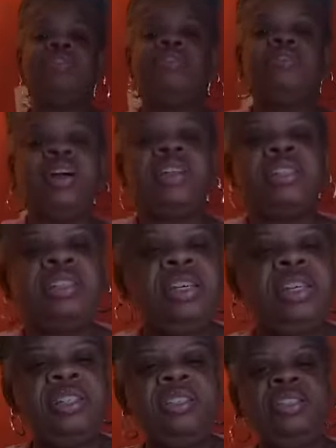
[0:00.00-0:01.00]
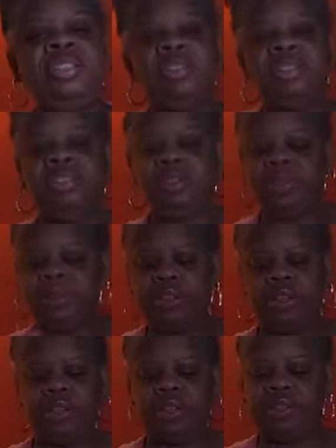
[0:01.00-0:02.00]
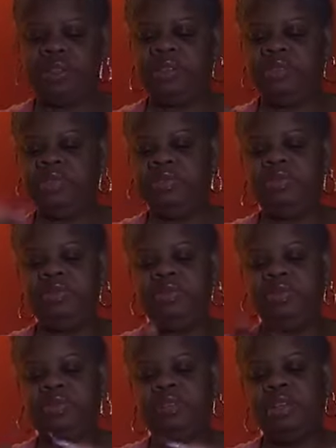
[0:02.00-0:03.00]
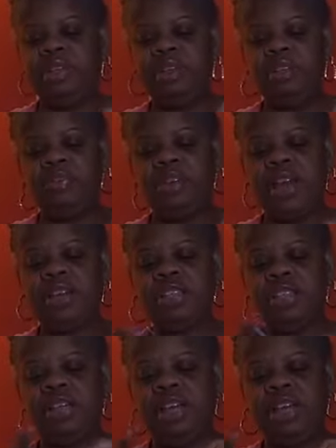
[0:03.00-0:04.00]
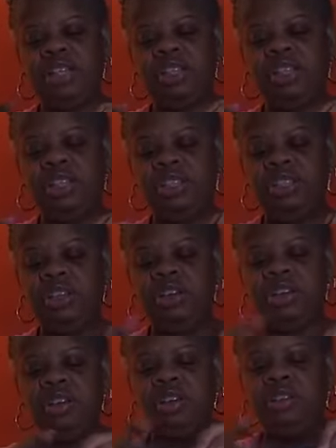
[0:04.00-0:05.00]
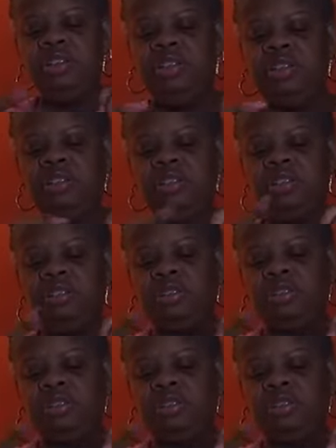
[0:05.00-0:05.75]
nice, Carol. Congratulations to your daughter. Congratulations.